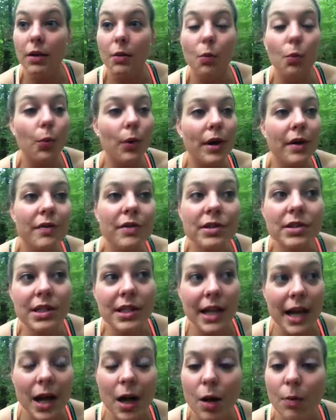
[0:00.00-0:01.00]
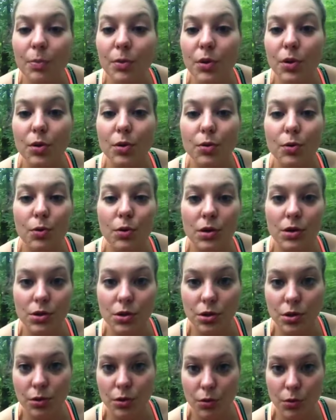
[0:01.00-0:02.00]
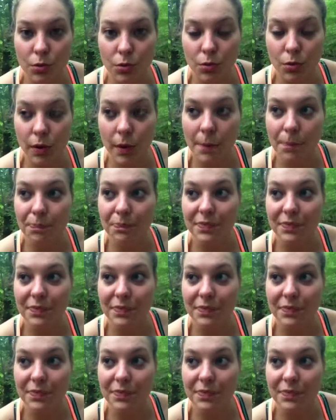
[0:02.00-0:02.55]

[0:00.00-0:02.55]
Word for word: Whatever is going to help you to